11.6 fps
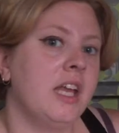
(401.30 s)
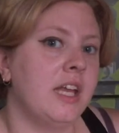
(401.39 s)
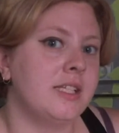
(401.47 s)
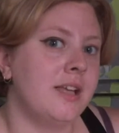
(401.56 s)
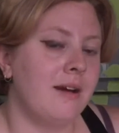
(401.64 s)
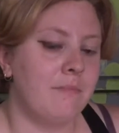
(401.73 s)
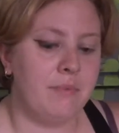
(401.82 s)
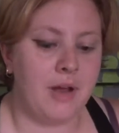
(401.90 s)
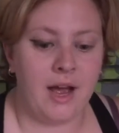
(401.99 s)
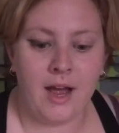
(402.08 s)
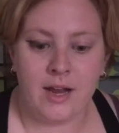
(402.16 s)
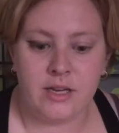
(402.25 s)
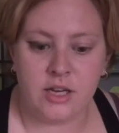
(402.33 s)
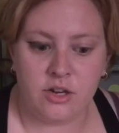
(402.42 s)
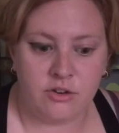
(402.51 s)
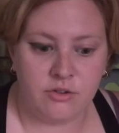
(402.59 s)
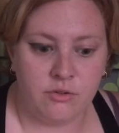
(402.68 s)
Hey, that's not bad, you
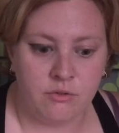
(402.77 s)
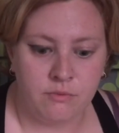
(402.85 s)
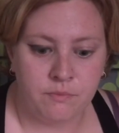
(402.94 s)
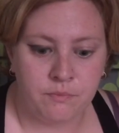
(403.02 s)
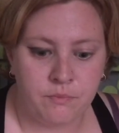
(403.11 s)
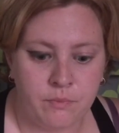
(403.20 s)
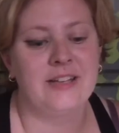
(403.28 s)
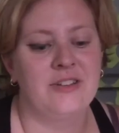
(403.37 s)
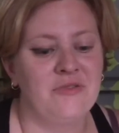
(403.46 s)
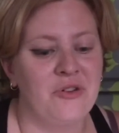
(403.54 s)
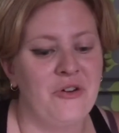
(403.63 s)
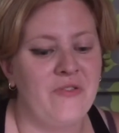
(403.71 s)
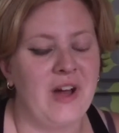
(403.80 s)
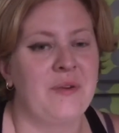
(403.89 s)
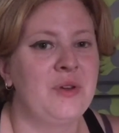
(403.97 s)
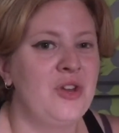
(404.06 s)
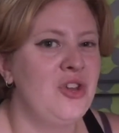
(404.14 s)
know. I don't know if
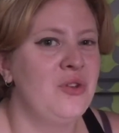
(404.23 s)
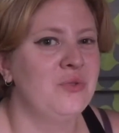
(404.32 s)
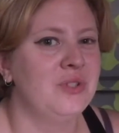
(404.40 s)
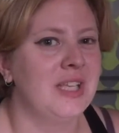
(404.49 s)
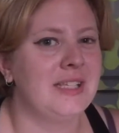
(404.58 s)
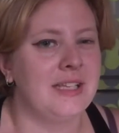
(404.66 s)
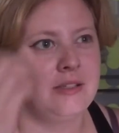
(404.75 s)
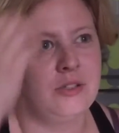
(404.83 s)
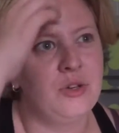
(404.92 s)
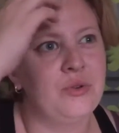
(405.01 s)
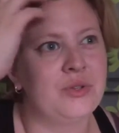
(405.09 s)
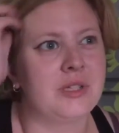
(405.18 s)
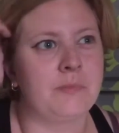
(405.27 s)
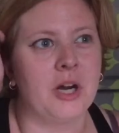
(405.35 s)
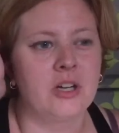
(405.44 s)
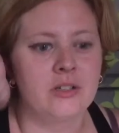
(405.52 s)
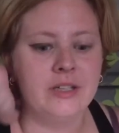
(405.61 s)
I would use this. It's too
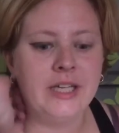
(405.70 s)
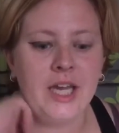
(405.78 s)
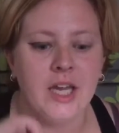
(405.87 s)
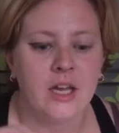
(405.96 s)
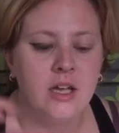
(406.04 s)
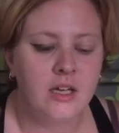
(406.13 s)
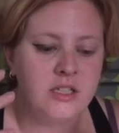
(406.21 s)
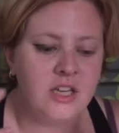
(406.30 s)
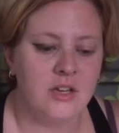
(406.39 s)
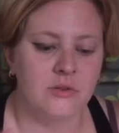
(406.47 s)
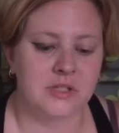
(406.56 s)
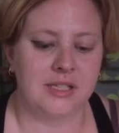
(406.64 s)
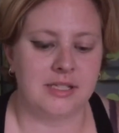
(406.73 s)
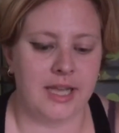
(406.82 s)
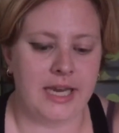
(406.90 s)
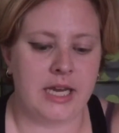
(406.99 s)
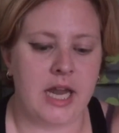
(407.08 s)
sparkly to use as
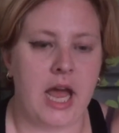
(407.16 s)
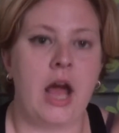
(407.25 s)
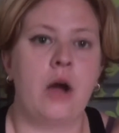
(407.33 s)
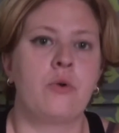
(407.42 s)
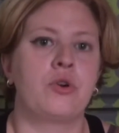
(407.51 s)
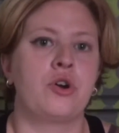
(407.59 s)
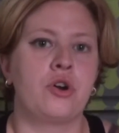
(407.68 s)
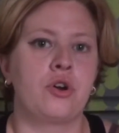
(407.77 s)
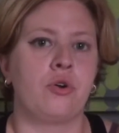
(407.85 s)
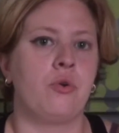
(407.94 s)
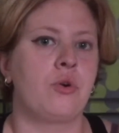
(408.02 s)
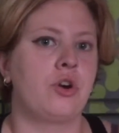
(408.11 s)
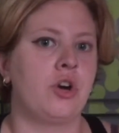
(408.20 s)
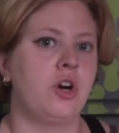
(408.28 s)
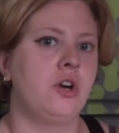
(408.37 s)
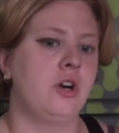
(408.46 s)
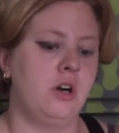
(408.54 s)
like an outer
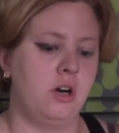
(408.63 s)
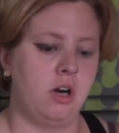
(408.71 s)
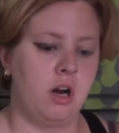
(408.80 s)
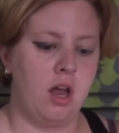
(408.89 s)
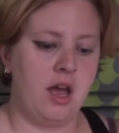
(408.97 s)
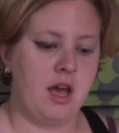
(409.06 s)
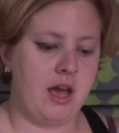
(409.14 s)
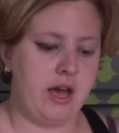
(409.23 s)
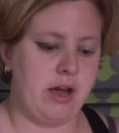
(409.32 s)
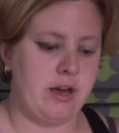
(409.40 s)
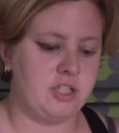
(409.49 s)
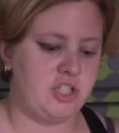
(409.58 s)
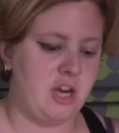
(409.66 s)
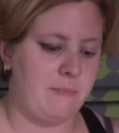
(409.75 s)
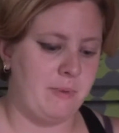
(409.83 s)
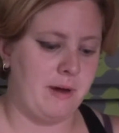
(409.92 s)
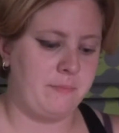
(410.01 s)
corner
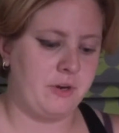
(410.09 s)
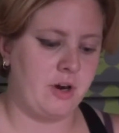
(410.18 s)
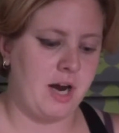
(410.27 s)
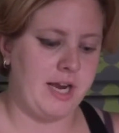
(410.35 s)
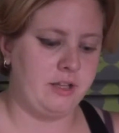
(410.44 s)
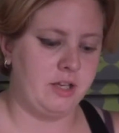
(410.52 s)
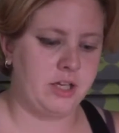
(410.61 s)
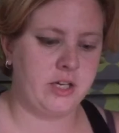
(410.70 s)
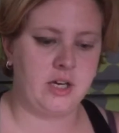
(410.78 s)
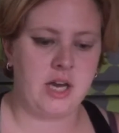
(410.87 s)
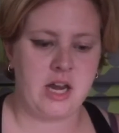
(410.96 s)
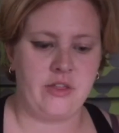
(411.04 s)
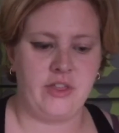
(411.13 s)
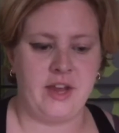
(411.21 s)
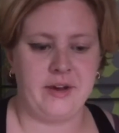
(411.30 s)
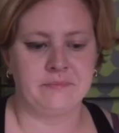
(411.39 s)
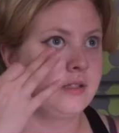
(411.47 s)
shape up your eye look kind of
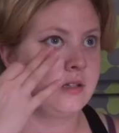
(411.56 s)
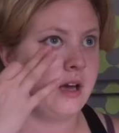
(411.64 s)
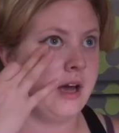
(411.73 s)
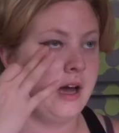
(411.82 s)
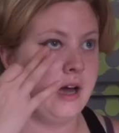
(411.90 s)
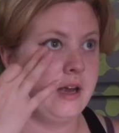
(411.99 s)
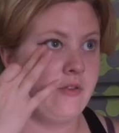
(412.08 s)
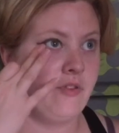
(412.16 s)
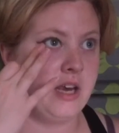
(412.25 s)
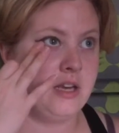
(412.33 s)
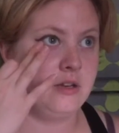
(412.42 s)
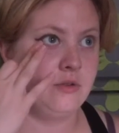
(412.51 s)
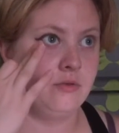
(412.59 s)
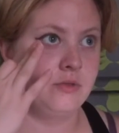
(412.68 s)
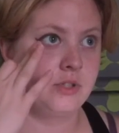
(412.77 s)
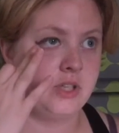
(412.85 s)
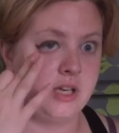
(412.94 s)
thing. If I
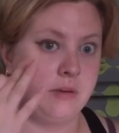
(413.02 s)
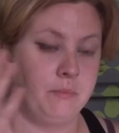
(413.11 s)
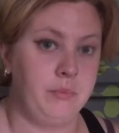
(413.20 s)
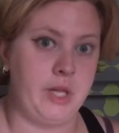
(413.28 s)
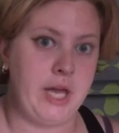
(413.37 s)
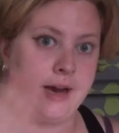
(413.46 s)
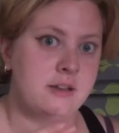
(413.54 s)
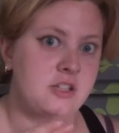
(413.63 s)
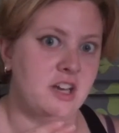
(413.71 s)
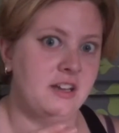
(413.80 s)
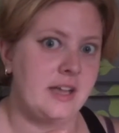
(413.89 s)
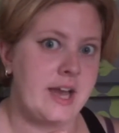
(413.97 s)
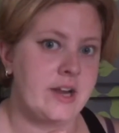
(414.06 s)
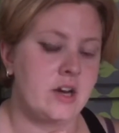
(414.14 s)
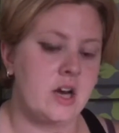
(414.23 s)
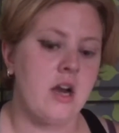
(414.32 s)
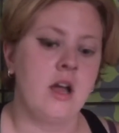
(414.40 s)
used like a black gel
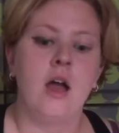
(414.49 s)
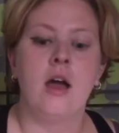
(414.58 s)
liner,